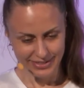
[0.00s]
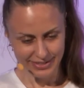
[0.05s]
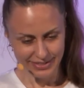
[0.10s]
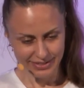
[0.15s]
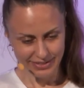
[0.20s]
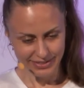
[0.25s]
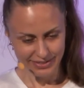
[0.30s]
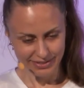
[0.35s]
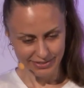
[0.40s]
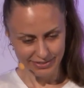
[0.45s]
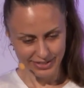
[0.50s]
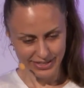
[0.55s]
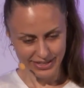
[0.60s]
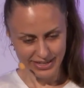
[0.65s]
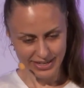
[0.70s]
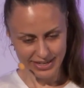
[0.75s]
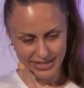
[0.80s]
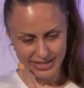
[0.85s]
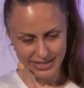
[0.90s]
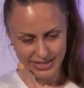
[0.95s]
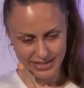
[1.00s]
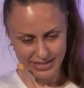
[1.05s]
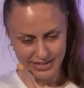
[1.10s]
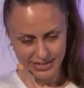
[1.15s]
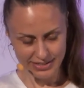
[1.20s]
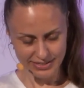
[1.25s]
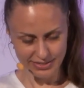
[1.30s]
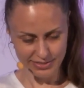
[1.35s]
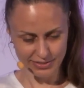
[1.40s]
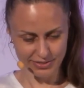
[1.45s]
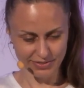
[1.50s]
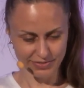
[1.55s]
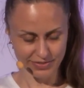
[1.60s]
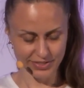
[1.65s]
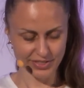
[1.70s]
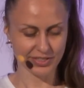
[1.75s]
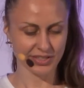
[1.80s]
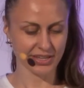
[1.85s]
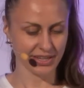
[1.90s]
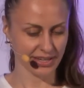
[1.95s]
Okay,
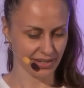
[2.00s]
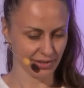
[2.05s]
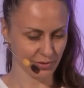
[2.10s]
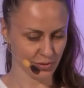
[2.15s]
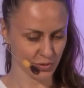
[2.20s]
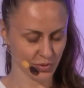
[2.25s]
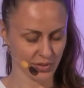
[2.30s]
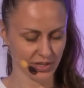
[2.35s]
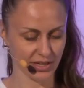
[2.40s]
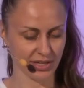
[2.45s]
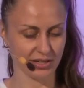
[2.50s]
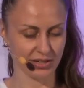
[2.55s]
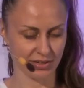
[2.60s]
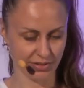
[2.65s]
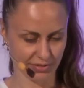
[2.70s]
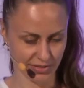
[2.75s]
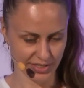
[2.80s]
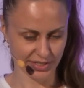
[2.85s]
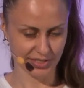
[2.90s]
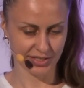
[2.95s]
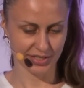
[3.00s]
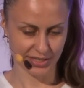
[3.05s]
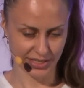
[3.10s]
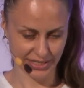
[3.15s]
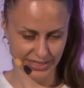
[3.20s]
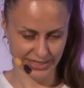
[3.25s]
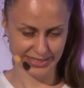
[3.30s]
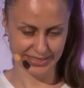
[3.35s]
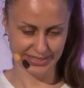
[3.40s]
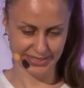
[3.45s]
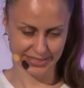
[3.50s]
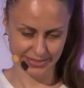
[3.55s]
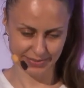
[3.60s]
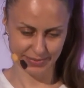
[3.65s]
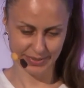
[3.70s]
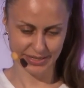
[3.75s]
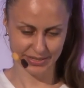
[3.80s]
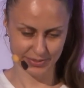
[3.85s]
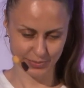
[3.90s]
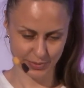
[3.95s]
service and also the ingress. Yes,
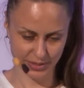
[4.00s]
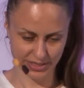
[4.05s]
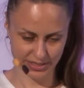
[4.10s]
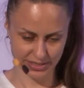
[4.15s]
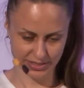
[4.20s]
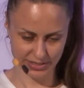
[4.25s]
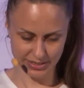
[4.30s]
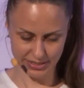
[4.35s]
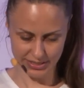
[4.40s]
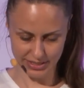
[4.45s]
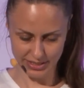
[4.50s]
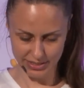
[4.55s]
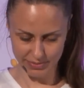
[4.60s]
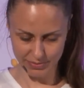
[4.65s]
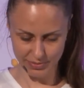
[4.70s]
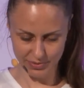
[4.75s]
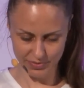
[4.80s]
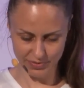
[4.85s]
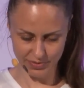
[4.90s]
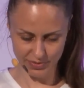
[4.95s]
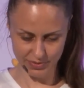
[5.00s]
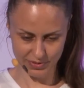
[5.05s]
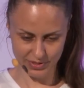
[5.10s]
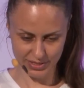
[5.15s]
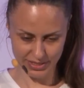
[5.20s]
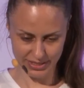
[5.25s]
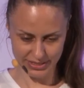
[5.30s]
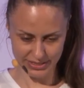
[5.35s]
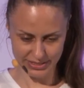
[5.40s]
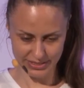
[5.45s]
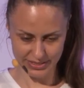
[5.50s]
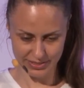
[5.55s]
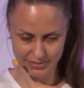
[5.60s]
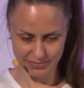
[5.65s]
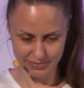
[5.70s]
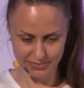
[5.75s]
because we need to clean up a few things.